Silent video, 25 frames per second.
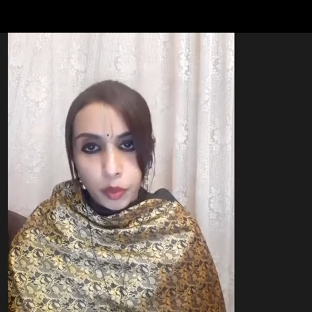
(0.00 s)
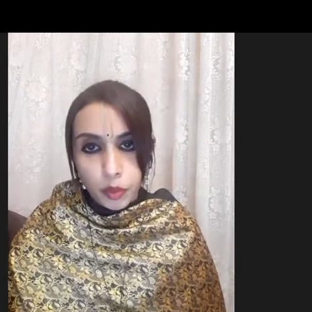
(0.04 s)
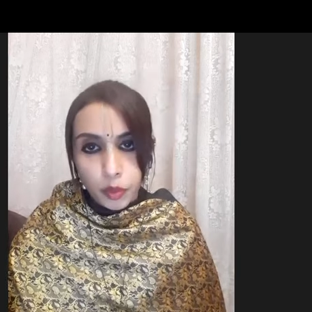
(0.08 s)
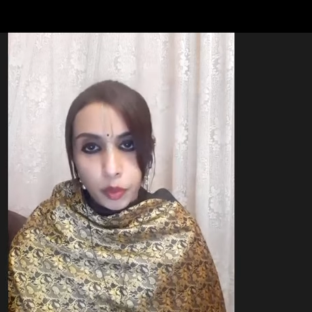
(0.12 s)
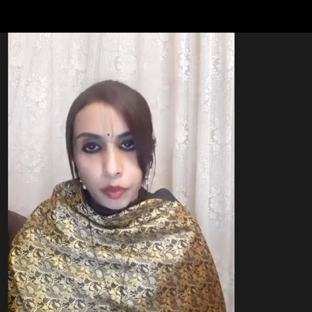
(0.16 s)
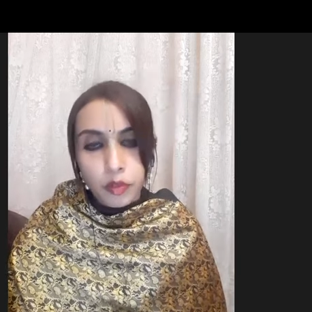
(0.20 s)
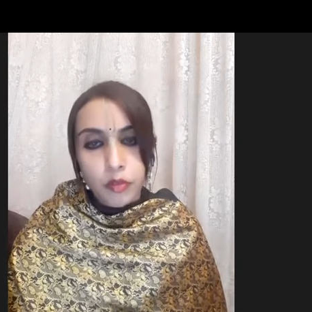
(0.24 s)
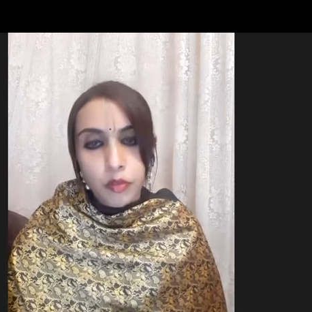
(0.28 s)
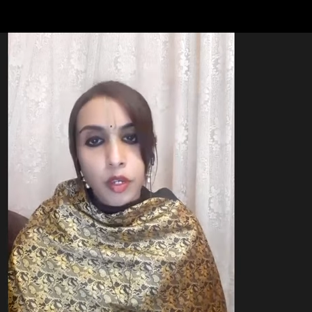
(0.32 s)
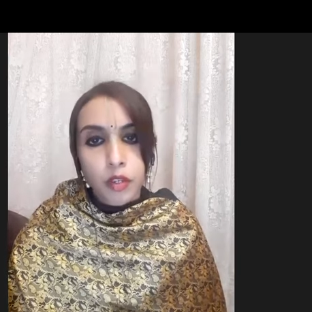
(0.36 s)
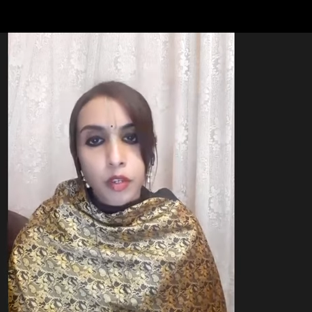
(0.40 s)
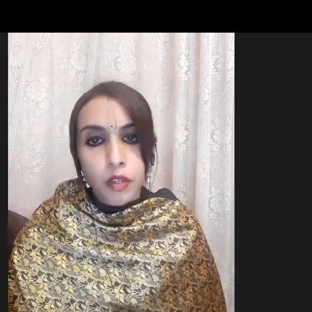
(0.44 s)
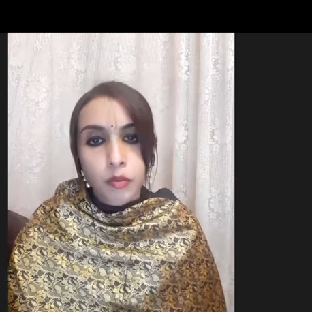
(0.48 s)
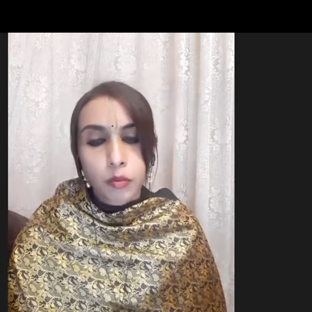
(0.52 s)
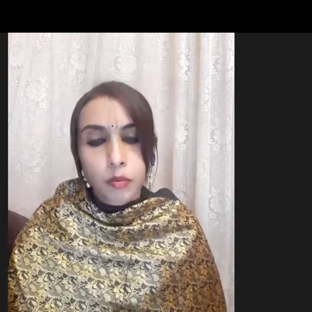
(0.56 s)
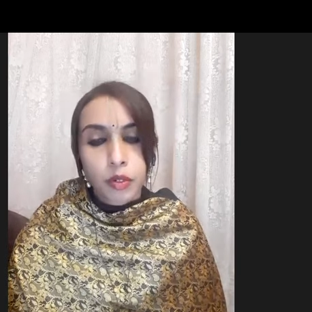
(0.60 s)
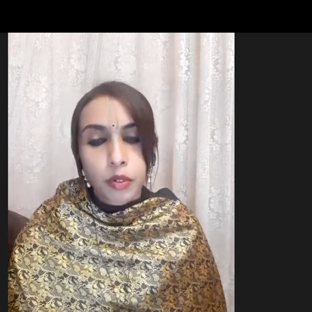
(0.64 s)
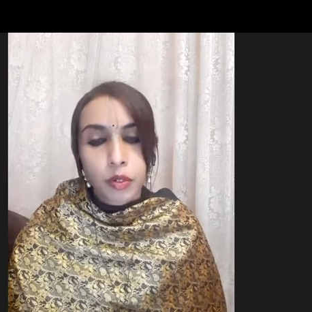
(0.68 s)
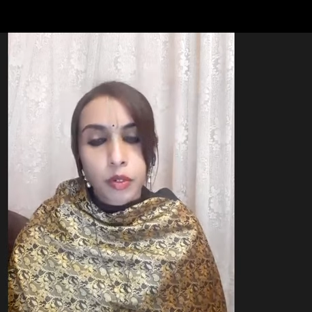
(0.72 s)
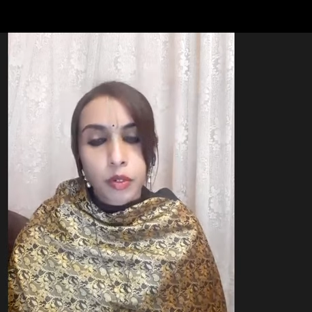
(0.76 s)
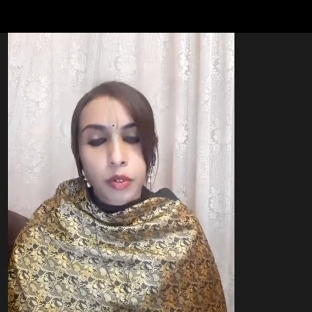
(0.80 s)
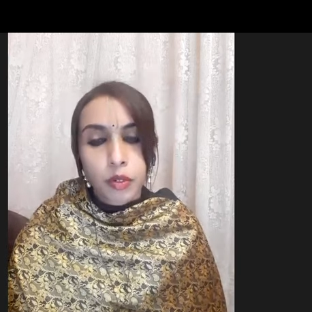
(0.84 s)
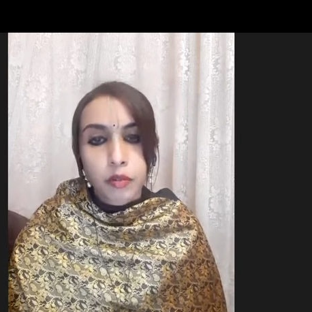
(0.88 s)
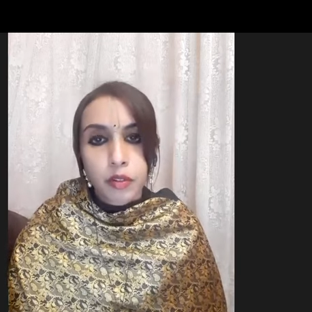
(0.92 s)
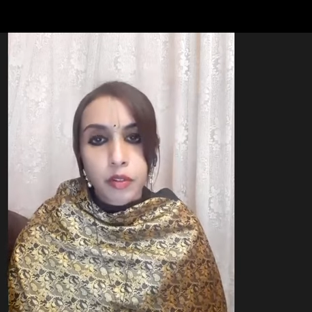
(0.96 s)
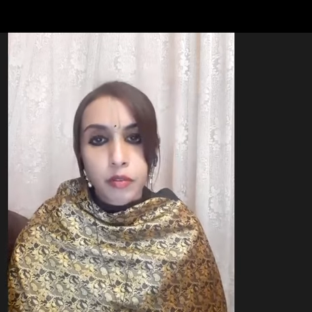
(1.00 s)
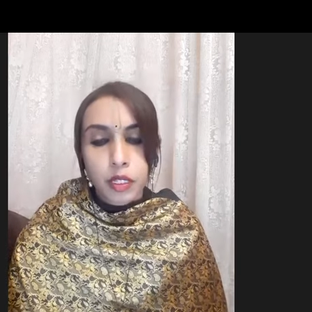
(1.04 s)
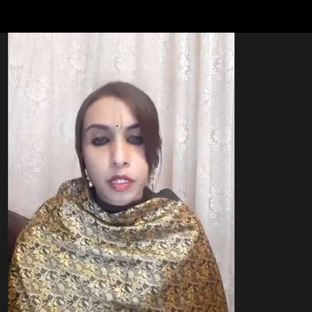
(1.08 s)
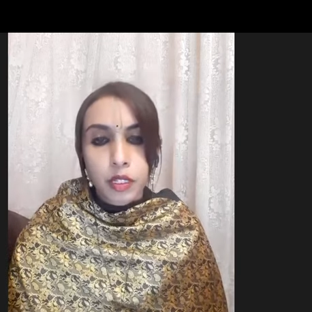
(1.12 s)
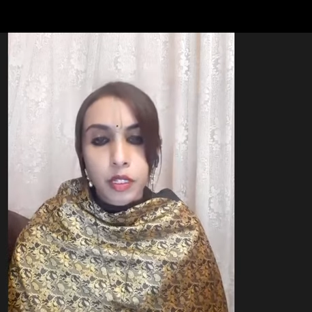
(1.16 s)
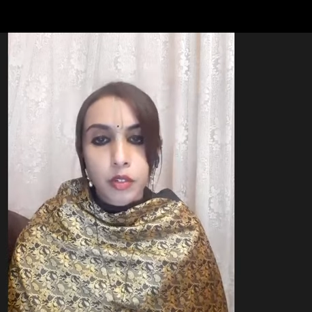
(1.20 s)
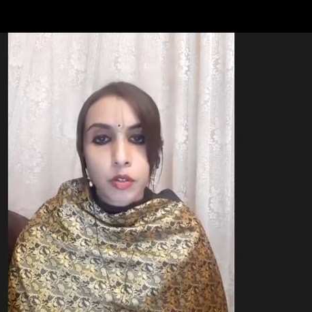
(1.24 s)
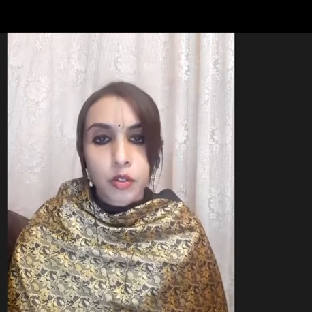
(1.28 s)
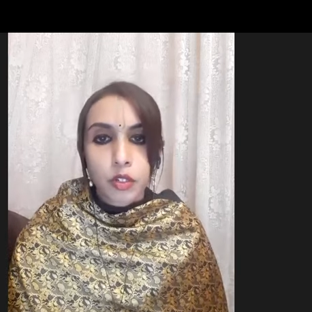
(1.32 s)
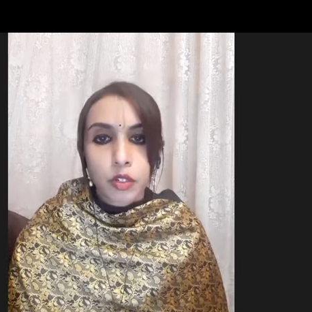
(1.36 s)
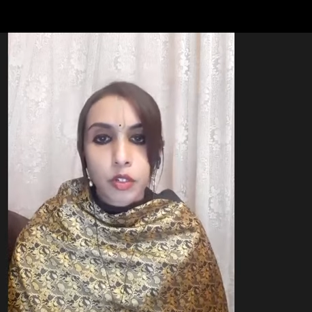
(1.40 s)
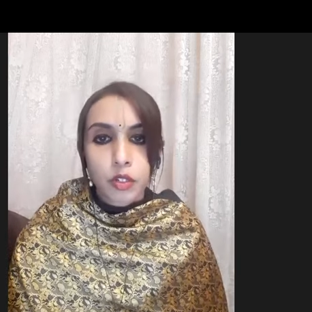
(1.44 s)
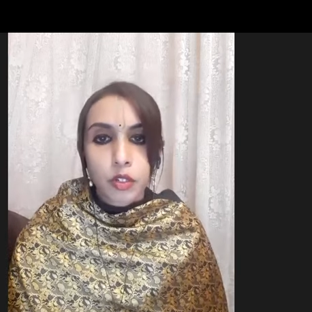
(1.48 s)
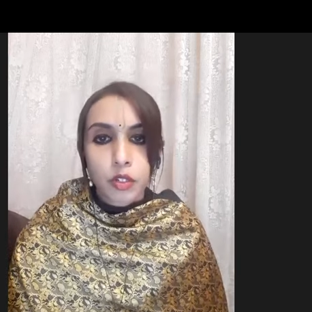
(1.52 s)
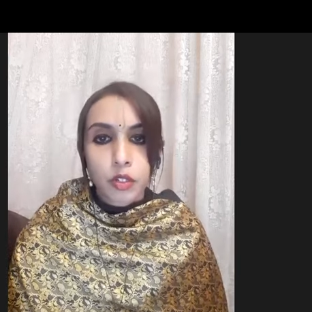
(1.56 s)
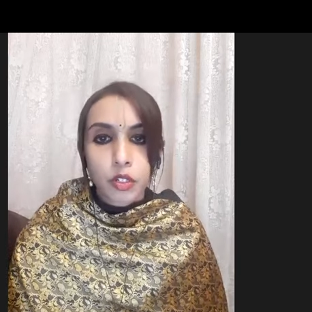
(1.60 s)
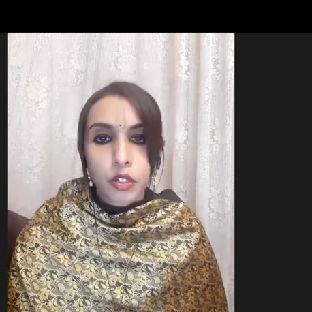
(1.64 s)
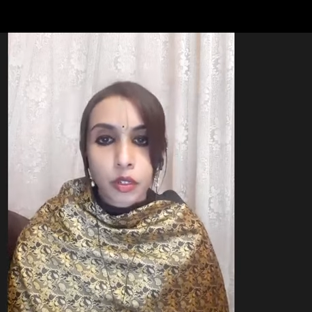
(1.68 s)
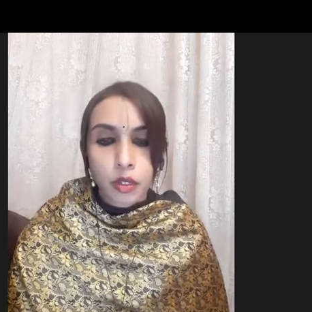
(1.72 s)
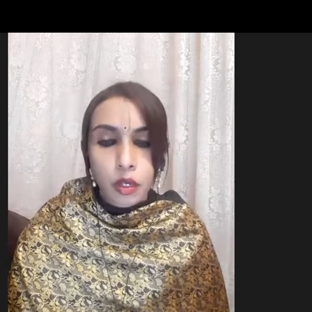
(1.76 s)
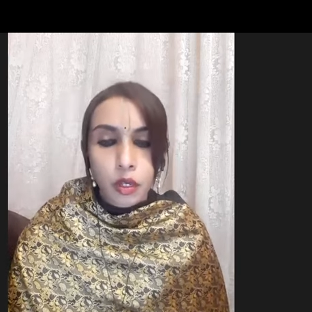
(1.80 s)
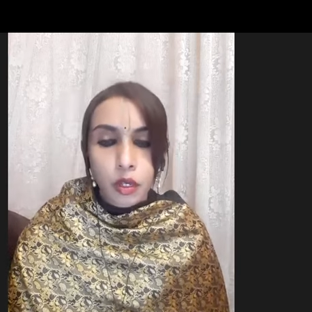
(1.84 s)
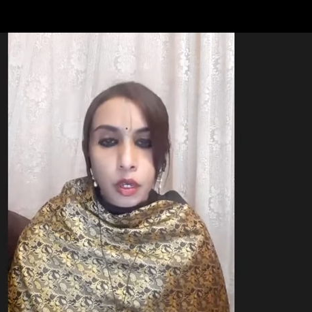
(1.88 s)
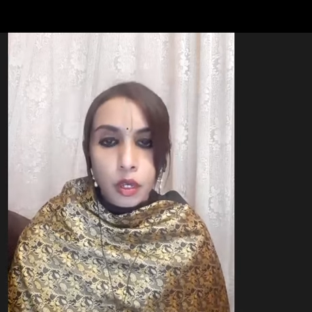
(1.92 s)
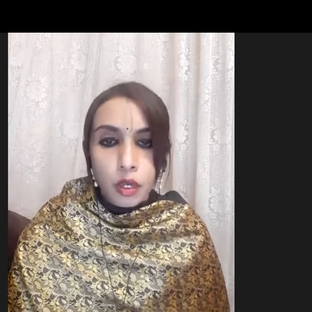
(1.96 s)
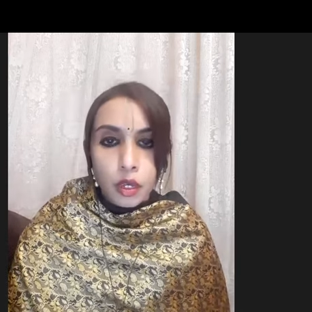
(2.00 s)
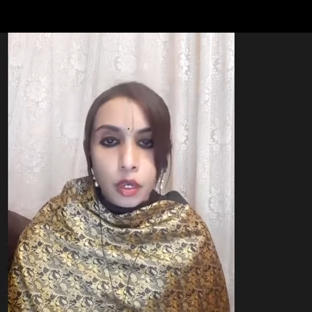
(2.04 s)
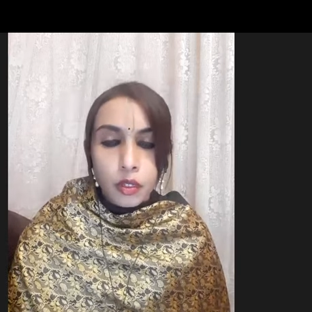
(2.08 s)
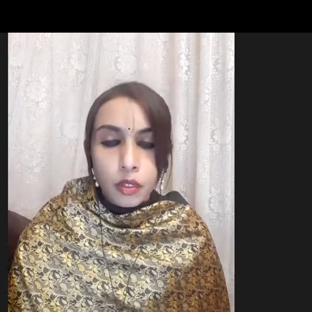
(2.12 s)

we've discussed previously that Krishna,